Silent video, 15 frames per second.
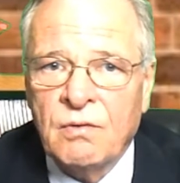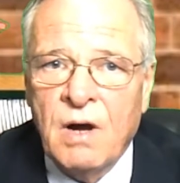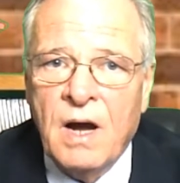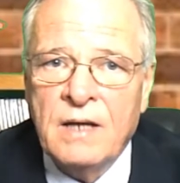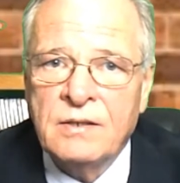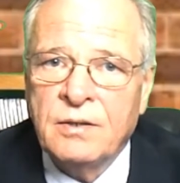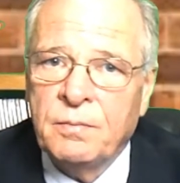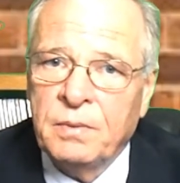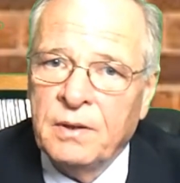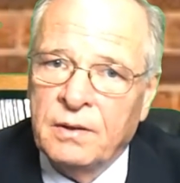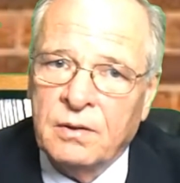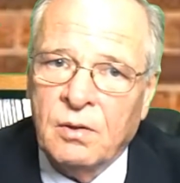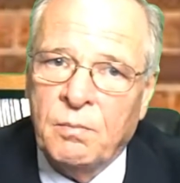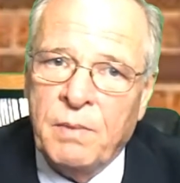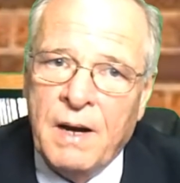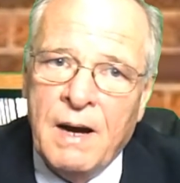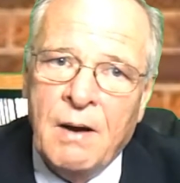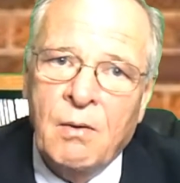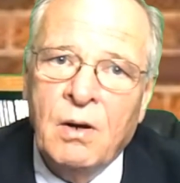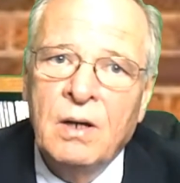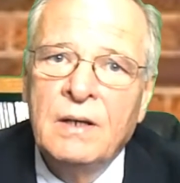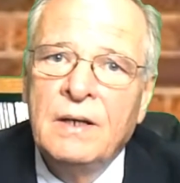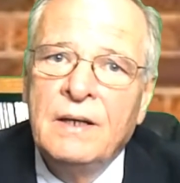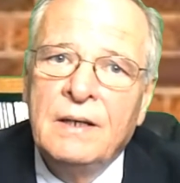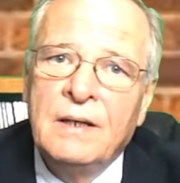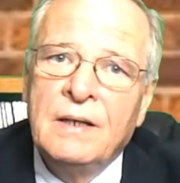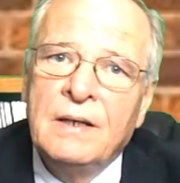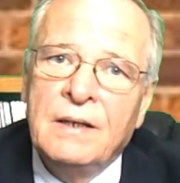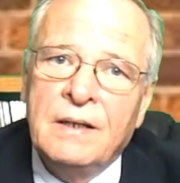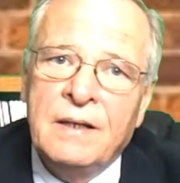Rise to Political Power"
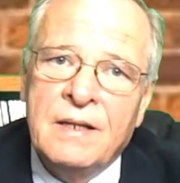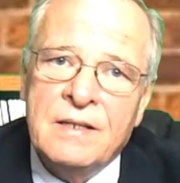in